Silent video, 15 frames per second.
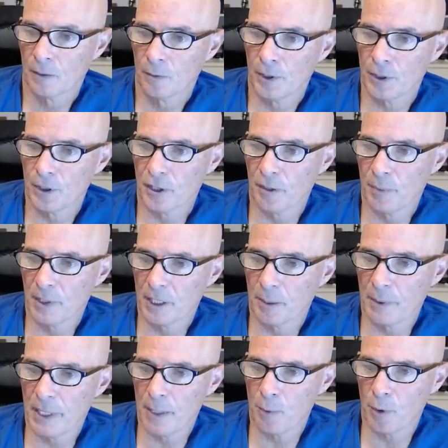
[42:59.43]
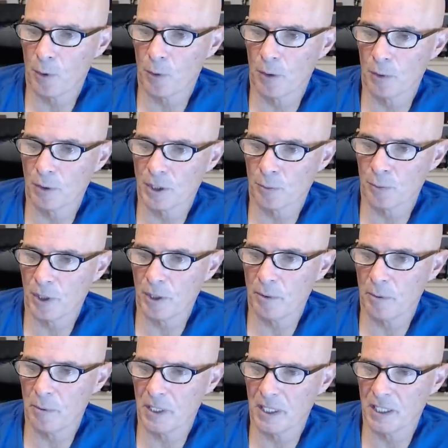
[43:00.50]
Richard, I picked up an 8.1. What's a
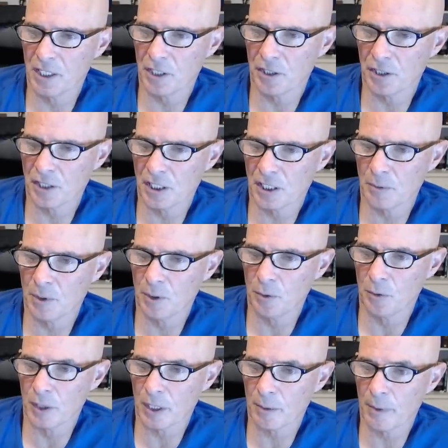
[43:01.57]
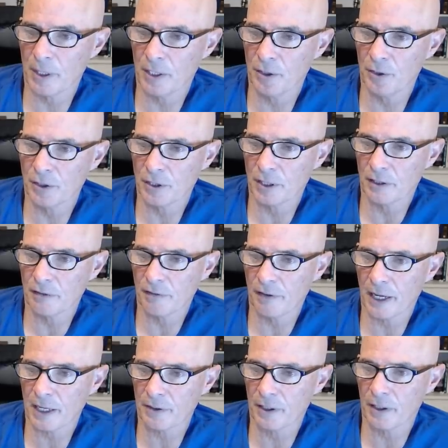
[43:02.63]
premium ignition system you would recommend using the
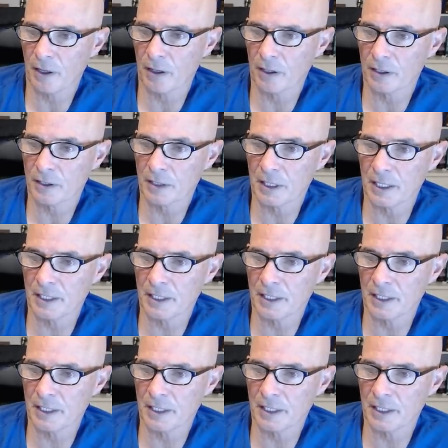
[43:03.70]
factory harness and